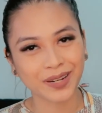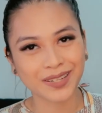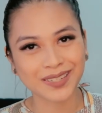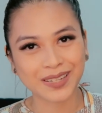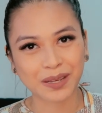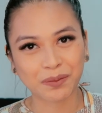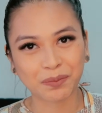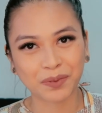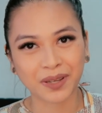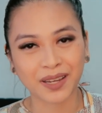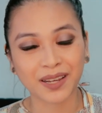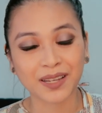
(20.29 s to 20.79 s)
is
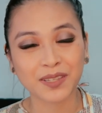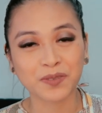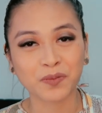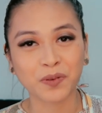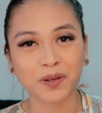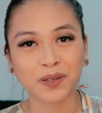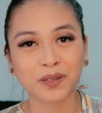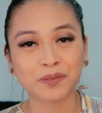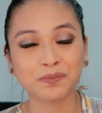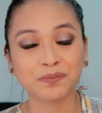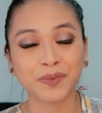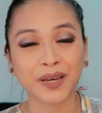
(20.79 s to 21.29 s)
up, guys?
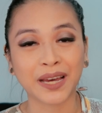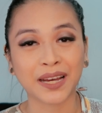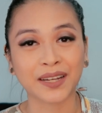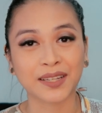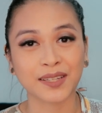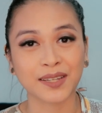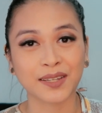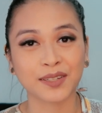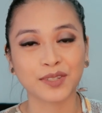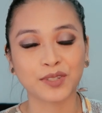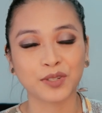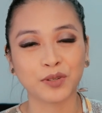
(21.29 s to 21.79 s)
Welcome
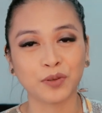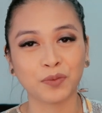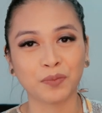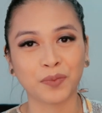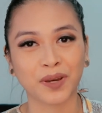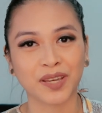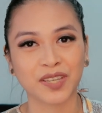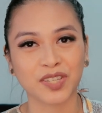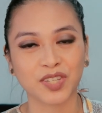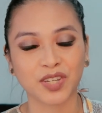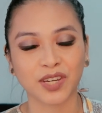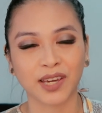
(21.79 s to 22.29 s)
back to
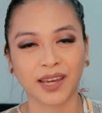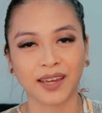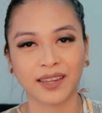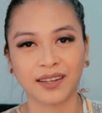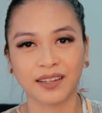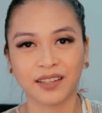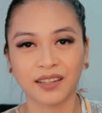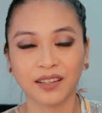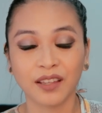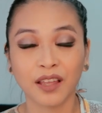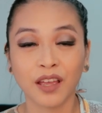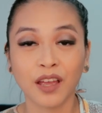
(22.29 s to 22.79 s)
my
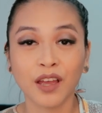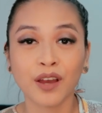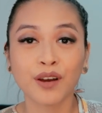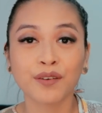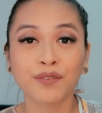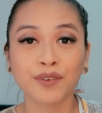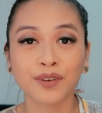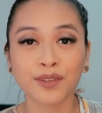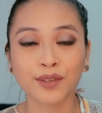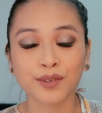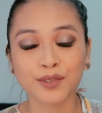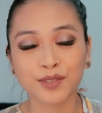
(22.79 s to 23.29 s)
channel.
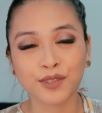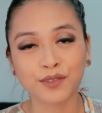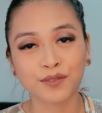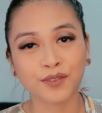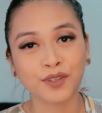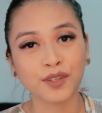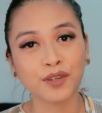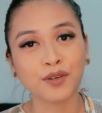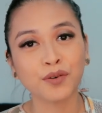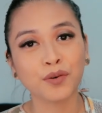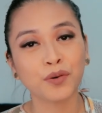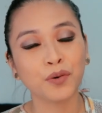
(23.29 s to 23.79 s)
For those of
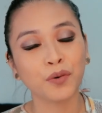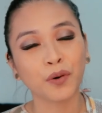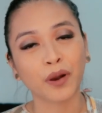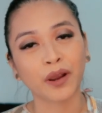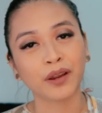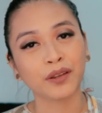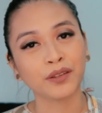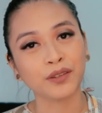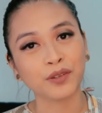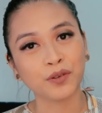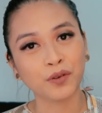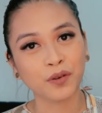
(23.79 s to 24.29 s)
you who
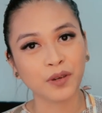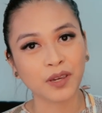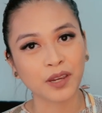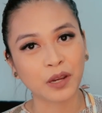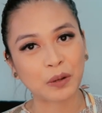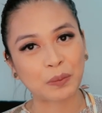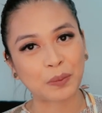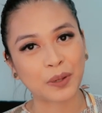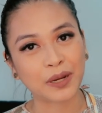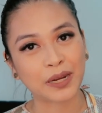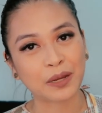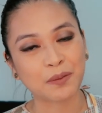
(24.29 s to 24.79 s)
are new
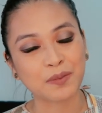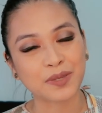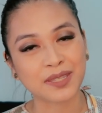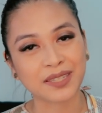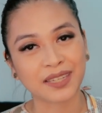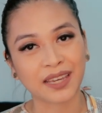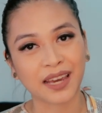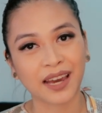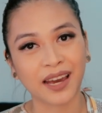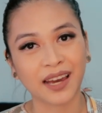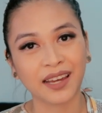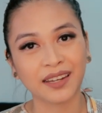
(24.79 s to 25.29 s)
here, my name is
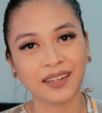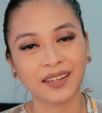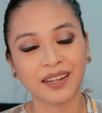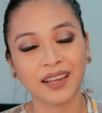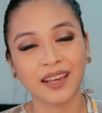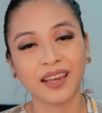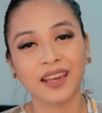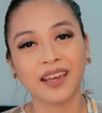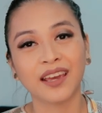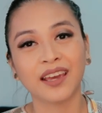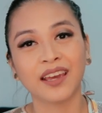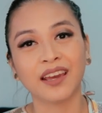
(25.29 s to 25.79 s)
Kat.
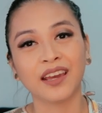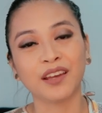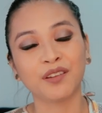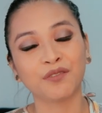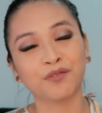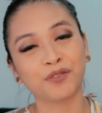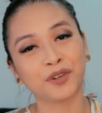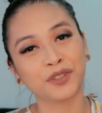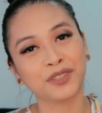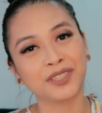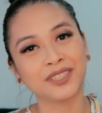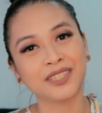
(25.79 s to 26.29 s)

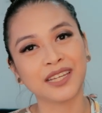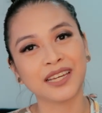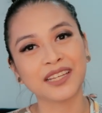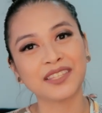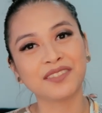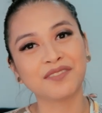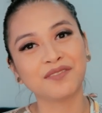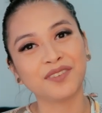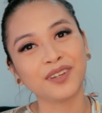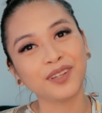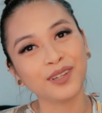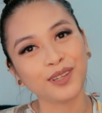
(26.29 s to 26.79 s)
And for
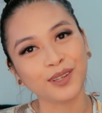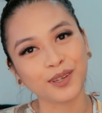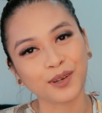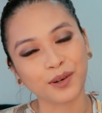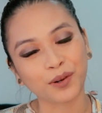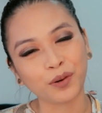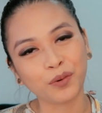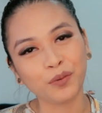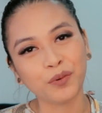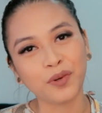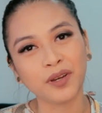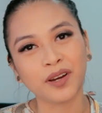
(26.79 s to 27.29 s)
today's
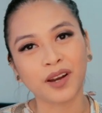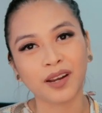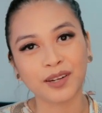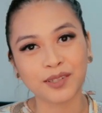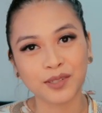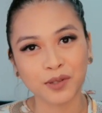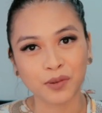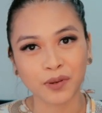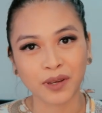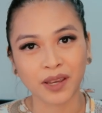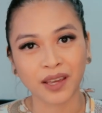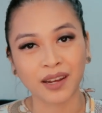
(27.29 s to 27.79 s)
video, we are
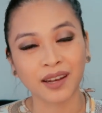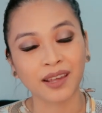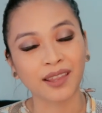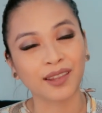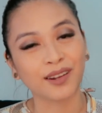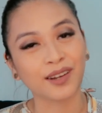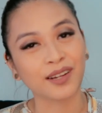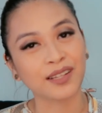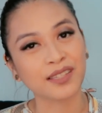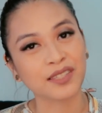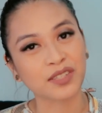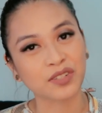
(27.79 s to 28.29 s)
doing
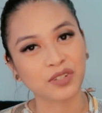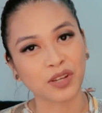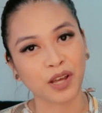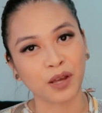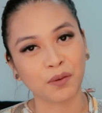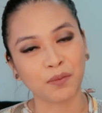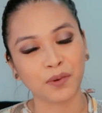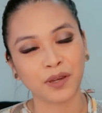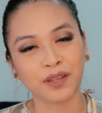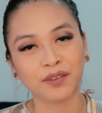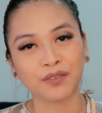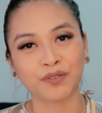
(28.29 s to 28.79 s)
another
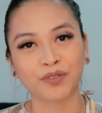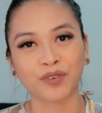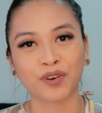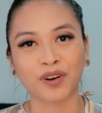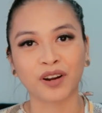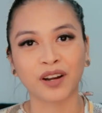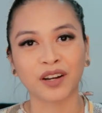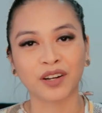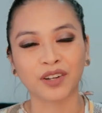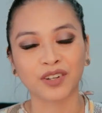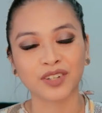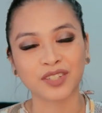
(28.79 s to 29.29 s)
installment for
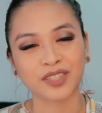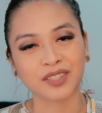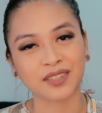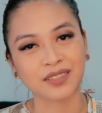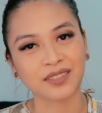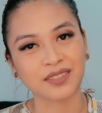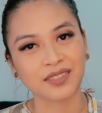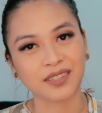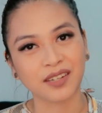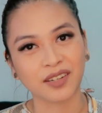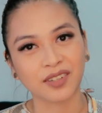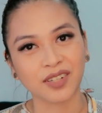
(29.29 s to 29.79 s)
our
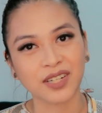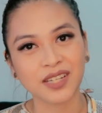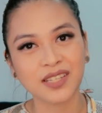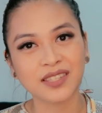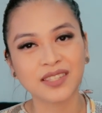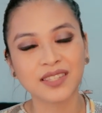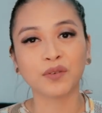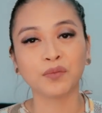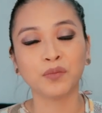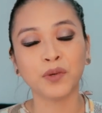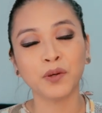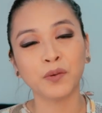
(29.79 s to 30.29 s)
crystal
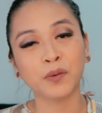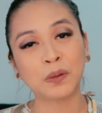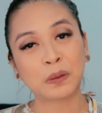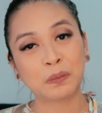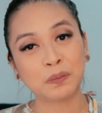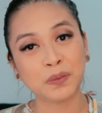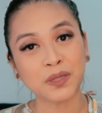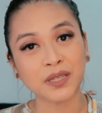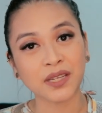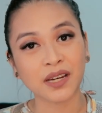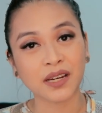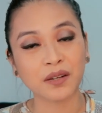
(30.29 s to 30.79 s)
series. We will
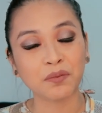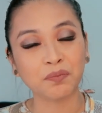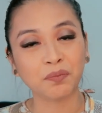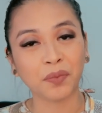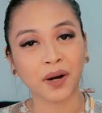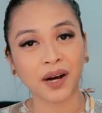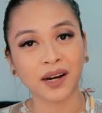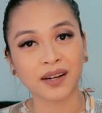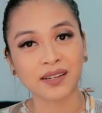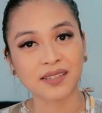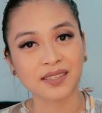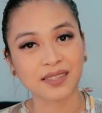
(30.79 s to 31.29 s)
be
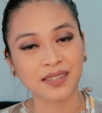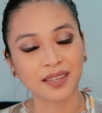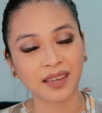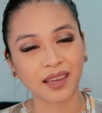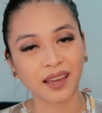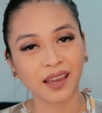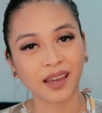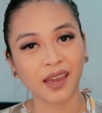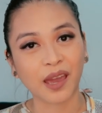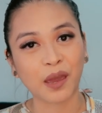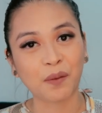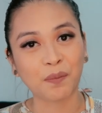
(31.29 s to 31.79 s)

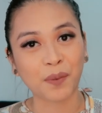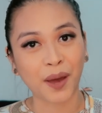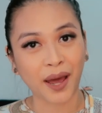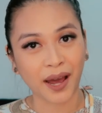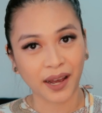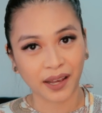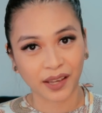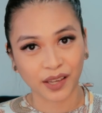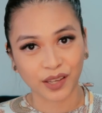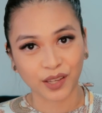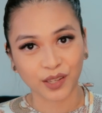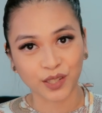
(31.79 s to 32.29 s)
unboxing a
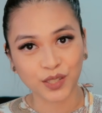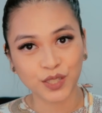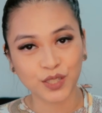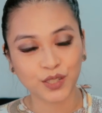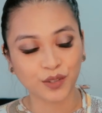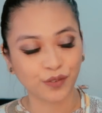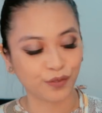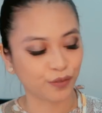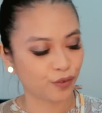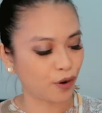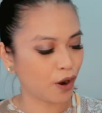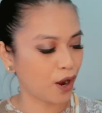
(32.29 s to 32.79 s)

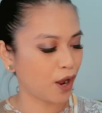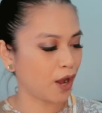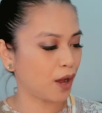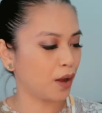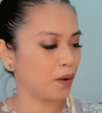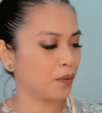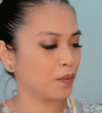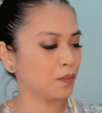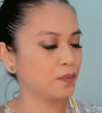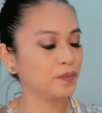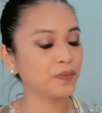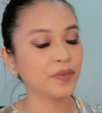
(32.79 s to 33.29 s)
package
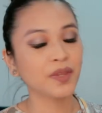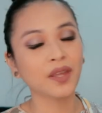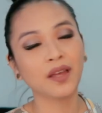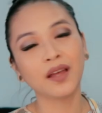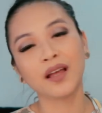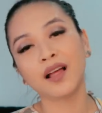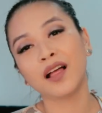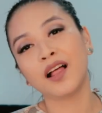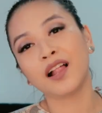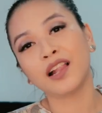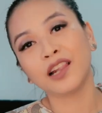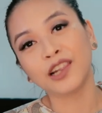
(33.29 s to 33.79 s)
from
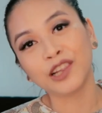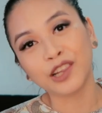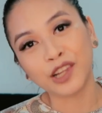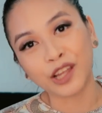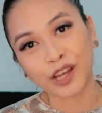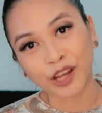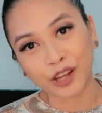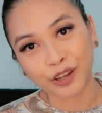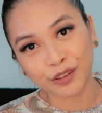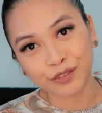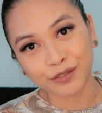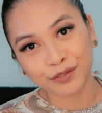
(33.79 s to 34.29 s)

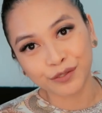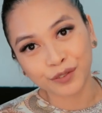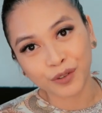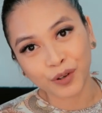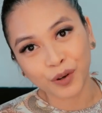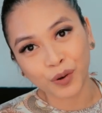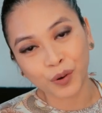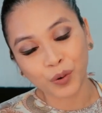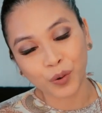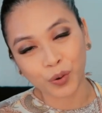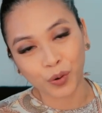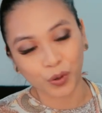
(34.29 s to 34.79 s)
Love
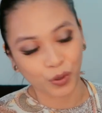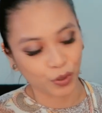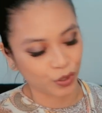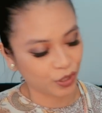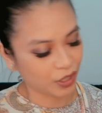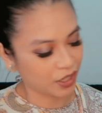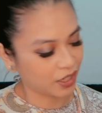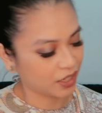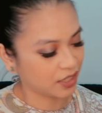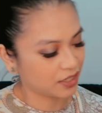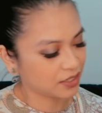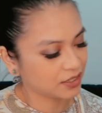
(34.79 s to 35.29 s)

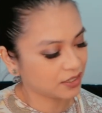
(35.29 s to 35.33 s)
Aura.